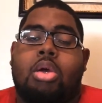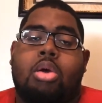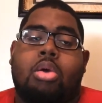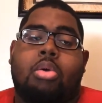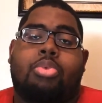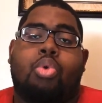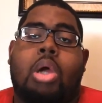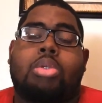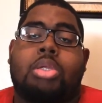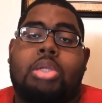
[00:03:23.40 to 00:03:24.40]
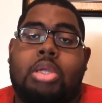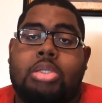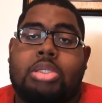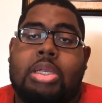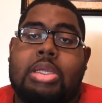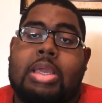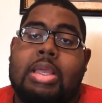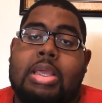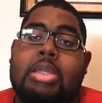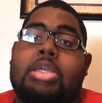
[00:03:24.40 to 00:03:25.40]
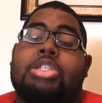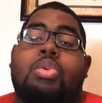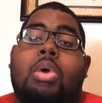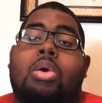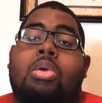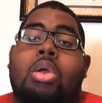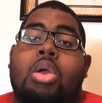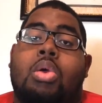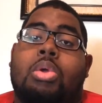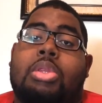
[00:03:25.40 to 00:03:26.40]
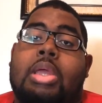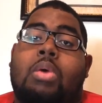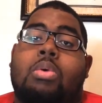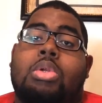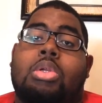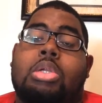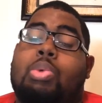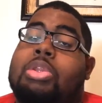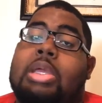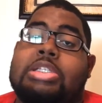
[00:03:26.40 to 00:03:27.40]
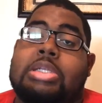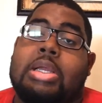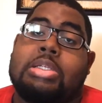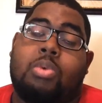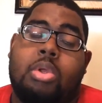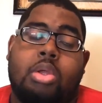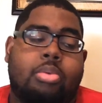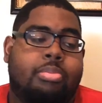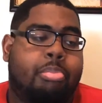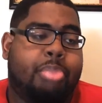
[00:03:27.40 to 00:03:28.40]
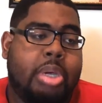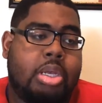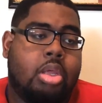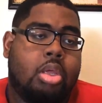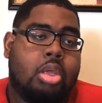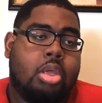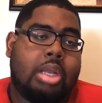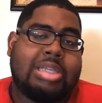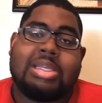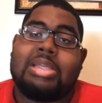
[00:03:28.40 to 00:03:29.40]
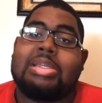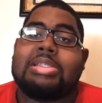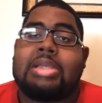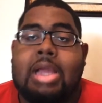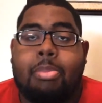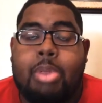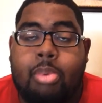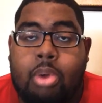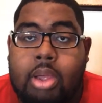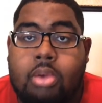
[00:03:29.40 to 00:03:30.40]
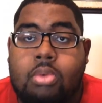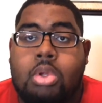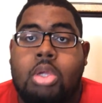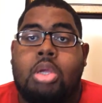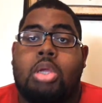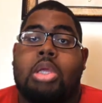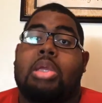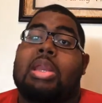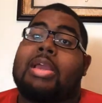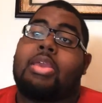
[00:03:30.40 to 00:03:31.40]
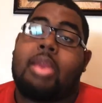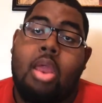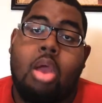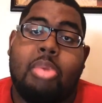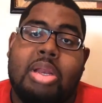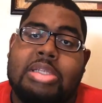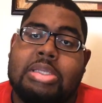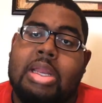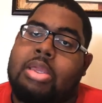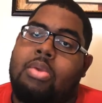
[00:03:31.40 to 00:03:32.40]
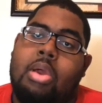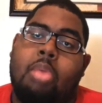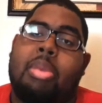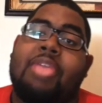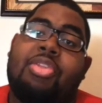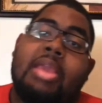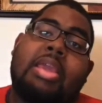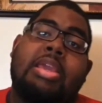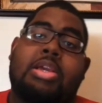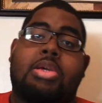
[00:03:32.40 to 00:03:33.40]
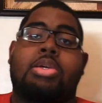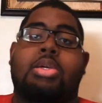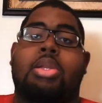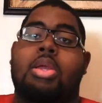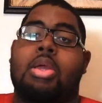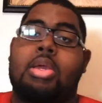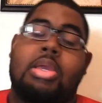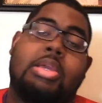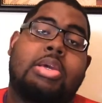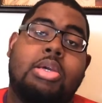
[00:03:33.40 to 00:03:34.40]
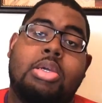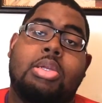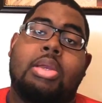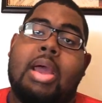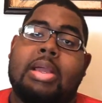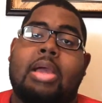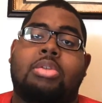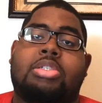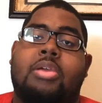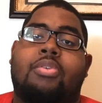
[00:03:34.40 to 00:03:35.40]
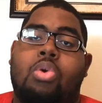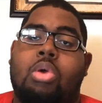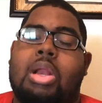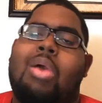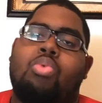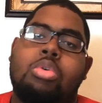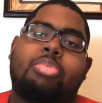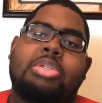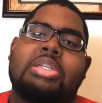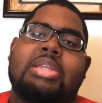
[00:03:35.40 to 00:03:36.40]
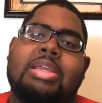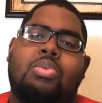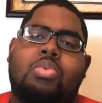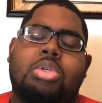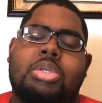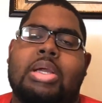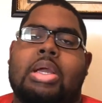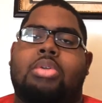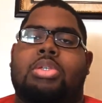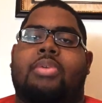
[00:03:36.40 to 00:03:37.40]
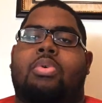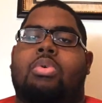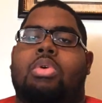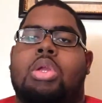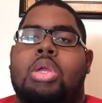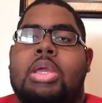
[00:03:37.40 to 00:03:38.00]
throughout the years, and he can get you out with that one, with that shot as well. But like I said, he doesn't knock people out. He'll knock you down, but he doesn't knock you out. But I think he could knock out Jeff Horn, and I would predict that he would knock out Jeff Horn,